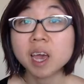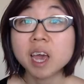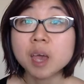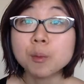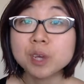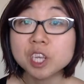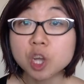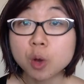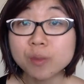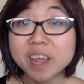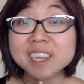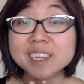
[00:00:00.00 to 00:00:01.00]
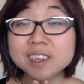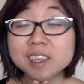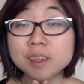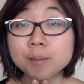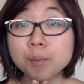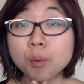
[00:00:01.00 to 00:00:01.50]
And we know that this
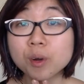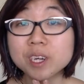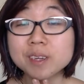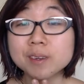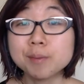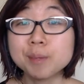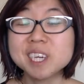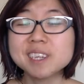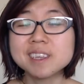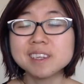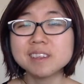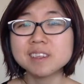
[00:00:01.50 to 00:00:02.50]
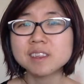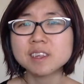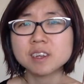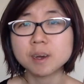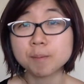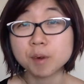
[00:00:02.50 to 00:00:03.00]
is important because this is the
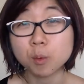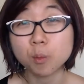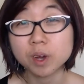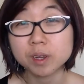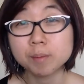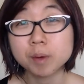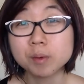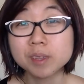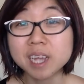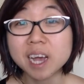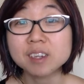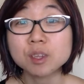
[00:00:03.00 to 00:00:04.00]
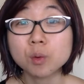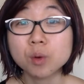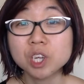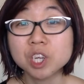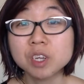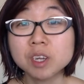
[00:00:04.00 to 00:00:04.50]
#1 most asked
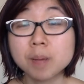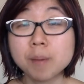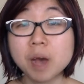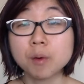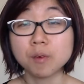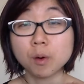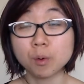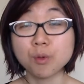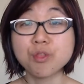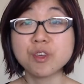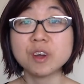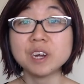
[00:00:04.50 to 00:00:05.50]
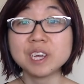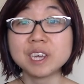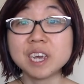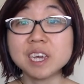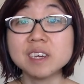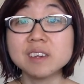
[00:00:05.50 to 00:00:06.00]
question about
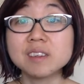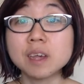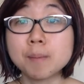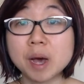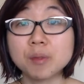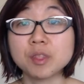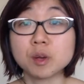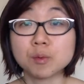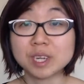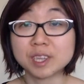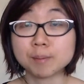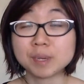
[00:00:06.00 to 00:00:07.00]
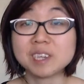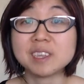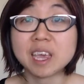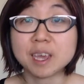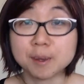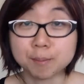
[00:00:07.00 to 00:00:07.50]
Whole30 is about their recipes
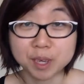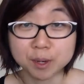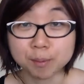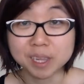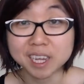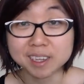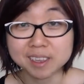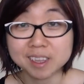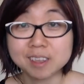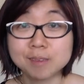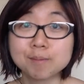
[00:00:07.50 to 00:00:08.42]
and meal plans.